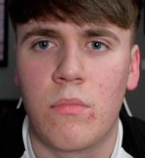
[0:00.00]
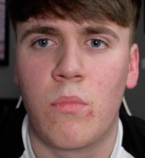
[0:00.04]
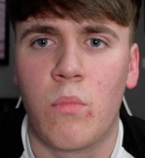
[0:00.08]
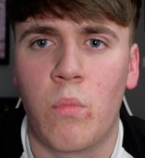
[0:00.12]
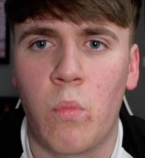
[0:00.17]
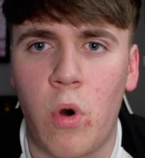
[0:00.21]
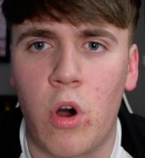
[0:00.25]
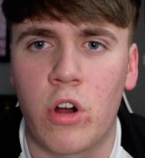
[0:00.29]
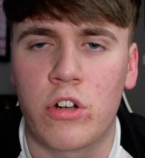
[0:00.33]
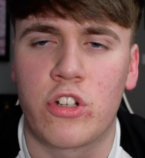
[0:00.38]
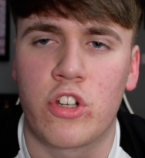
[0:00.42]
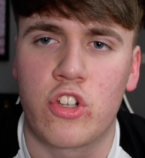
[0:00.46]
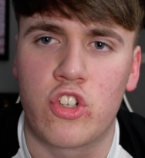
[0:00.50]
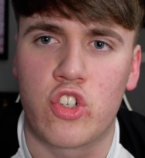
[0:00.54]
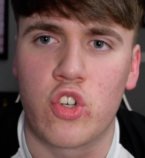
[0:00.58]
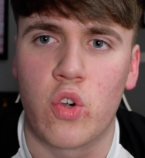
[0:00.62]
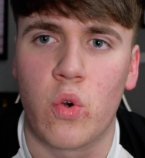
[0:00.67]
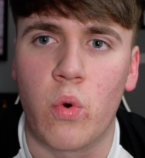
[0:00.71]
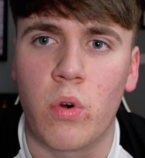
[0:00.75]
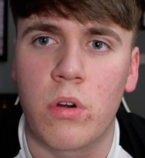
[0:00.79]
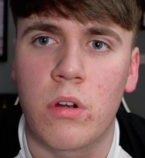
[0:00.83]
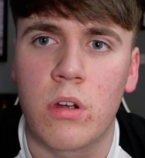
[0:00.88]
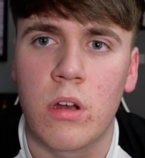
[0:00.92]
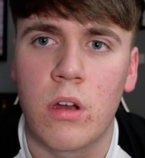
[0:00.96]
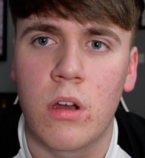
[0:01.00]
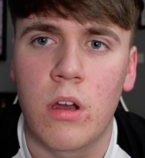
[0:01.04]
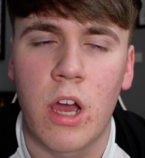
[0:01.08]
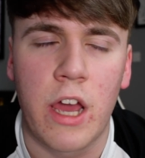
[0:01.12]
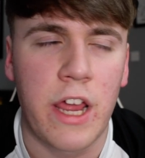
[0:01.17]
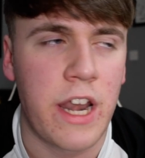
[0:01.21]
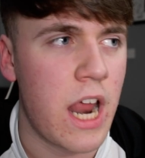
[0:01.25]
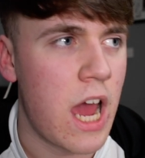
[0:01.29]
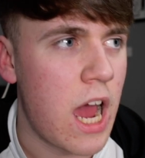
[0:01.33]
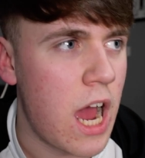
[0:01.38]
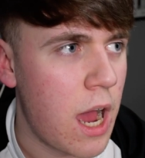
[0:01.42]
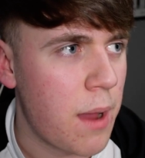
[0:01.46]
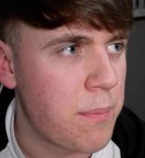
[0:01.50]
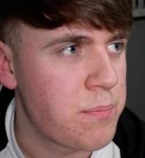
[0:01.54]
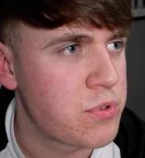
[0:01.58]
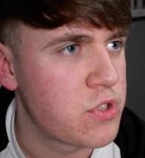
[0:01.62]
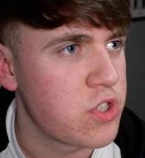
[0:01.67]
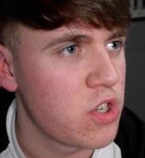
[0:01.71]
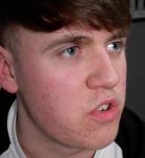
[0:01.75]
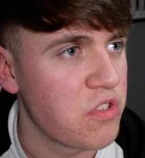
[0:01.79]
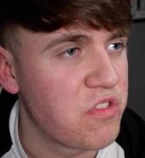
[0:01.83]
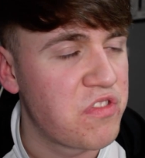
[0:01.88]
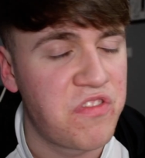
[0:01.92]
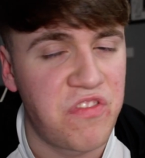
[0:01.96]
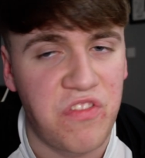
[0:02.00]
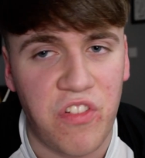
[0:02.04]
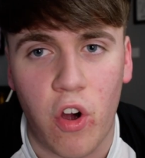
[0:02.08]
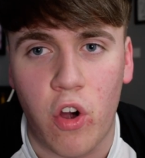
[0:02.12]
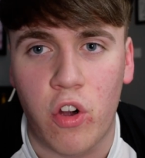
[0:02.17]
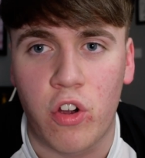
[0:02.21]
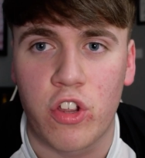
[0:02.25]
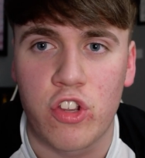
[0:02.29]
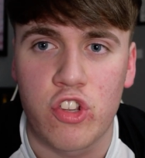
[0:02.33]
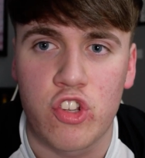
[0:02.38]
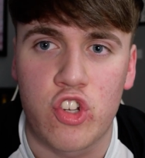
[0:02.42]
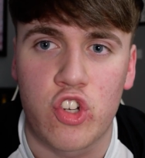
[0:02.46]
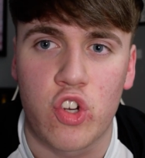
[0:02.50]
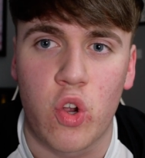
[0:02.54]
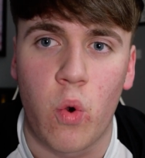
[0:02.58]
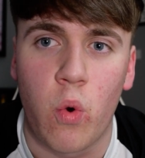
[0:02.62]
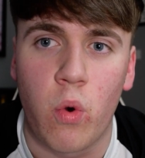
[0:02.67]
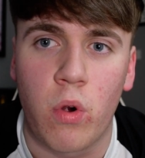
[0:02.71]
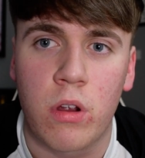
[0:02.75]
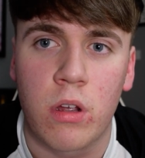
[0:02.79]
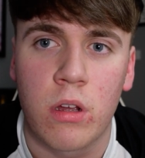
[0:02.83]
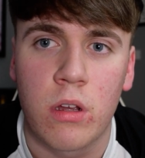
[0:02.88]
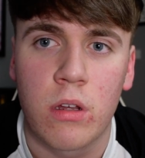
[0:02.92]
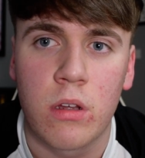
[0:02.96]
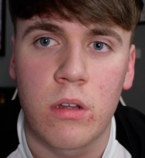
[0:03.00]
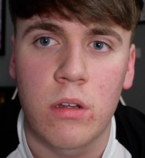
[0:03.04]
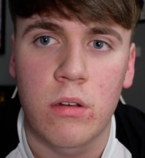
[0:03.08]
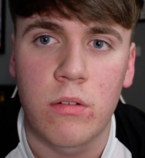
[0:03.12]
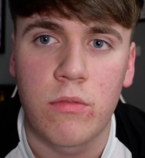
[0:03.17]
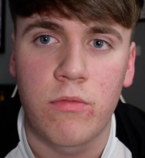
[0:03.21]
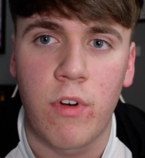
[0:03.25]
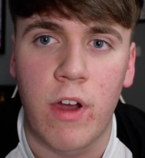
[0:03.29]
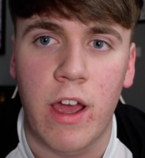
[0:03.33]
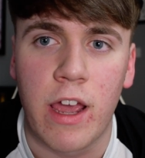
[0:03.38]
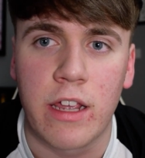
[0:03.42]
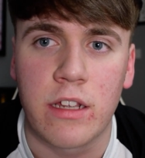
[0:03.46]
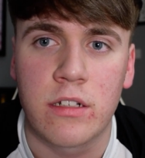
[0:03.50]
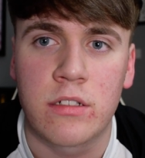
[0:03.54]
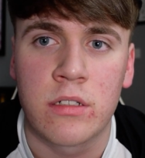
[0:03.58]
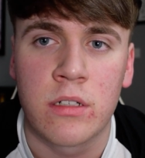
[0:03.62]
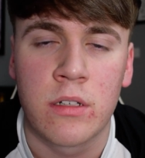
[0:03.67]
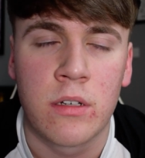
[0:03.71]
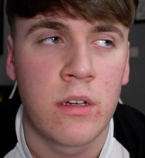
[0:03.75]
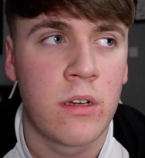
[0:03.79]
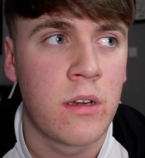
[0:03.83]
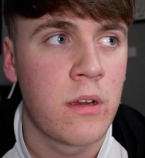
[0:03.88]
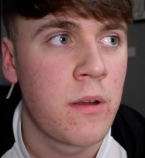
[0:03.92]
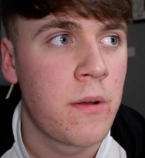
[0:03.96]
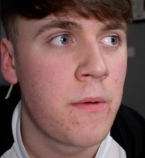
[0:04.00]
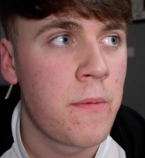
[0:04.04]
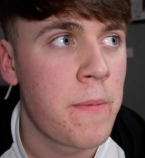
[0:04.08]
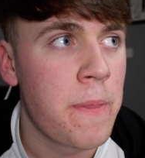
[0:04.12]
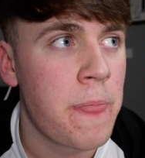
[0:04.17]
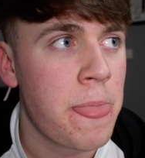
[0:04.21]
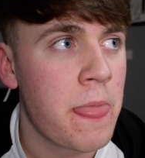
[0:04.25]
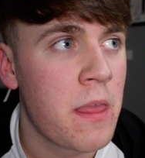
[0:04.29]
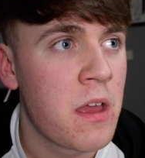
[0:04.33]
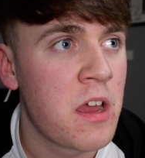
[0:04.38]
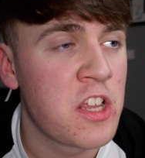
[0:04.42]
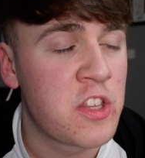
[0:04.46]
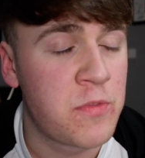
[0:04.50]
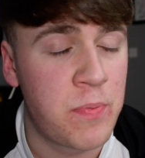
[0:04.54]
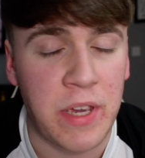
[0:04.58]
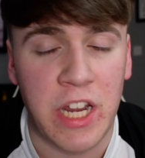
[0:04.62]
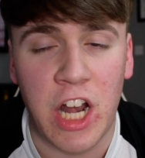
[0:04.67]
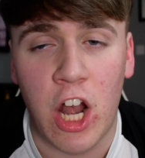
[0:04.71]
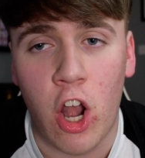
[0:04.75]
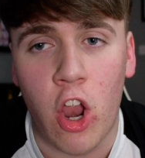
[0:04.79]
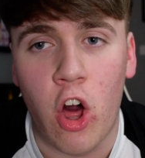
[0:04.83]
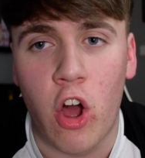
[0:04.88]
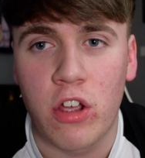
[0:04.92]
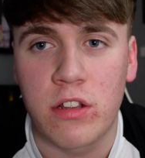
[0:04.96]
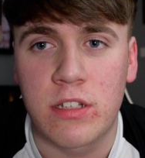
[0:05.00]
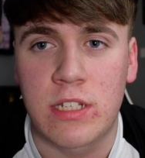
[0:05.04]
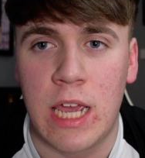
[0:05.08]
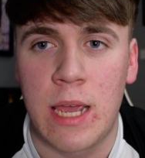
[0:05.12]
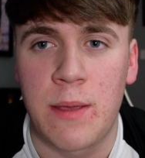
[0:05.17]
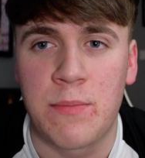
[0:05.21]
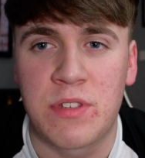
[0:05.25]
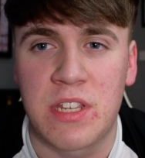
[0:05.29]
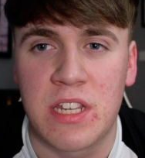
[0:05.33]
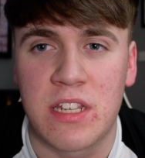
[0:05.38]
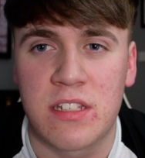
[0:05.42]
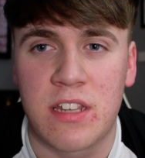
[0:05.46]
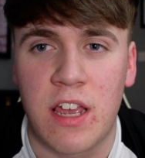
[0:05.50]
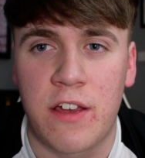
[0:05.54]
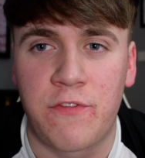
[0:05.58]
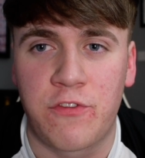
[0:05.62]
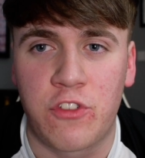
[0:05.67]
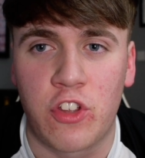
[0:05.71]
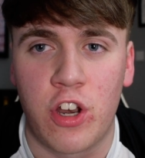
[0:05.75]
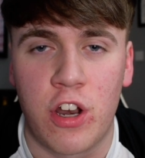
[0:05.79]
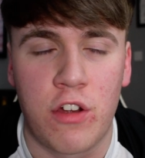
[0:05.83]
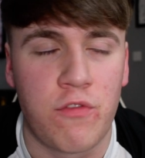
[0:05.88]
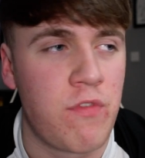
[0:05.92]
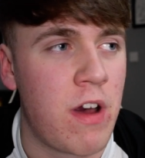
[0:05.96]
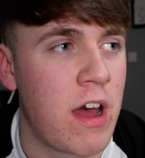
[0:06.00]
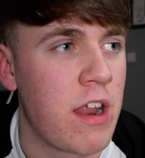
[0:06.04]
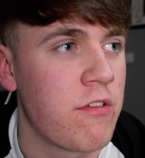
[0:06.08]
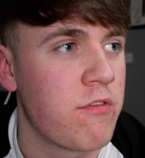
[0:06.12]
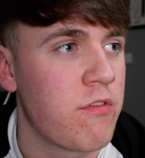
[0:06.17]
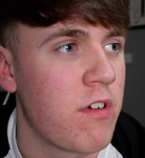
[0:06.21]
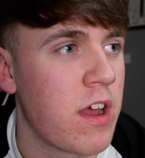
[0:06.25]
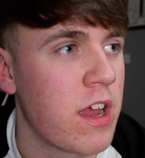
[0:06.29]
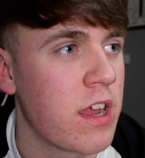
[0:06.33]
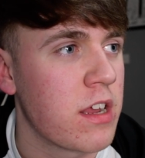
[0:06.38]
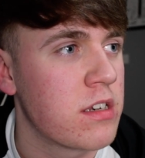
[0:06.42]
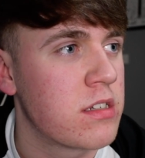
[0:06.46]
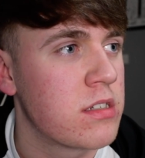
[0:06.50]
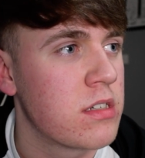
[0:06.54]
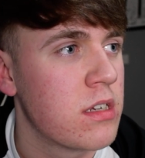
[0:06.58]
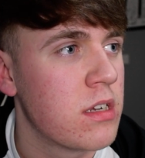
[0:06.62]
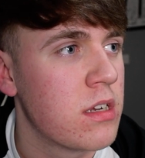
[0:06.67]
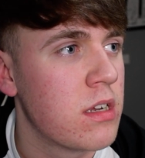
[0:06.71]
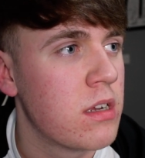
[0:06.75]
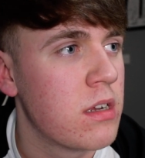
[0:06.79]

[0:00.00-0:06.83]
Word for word: What a joke. An absolute fucking joke. Right. It's been a long time since I've done a rant, right?